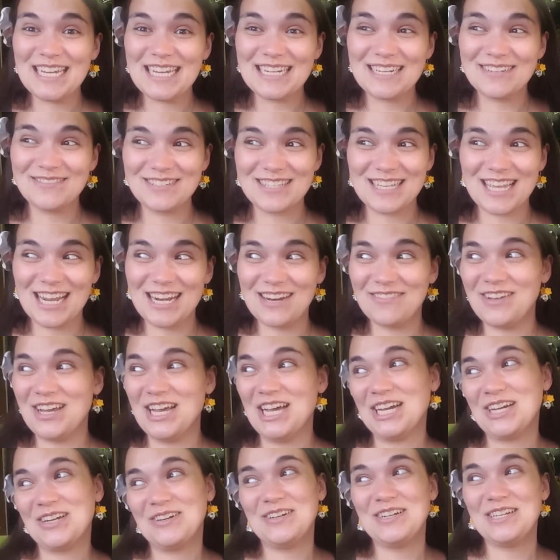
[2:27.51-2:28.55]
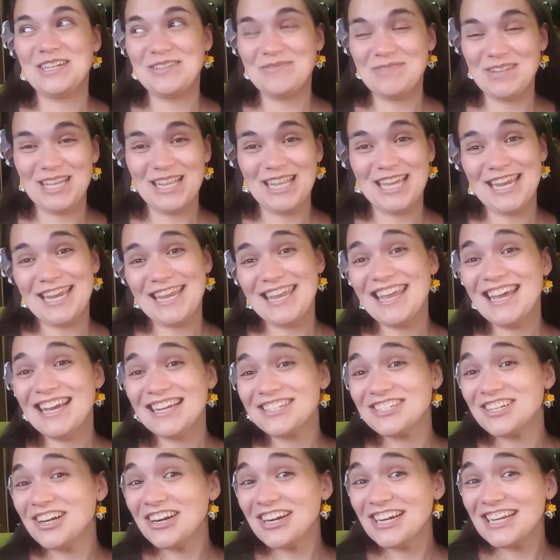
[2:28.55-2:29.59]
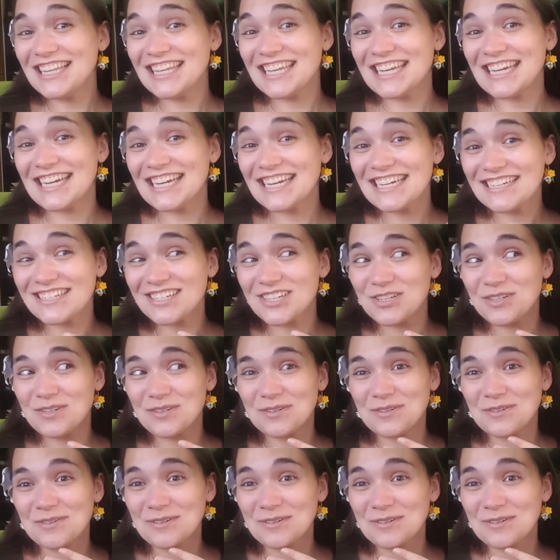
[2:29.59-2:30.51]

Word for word: and it was kind of awkward to be like, yeah, Darling, to,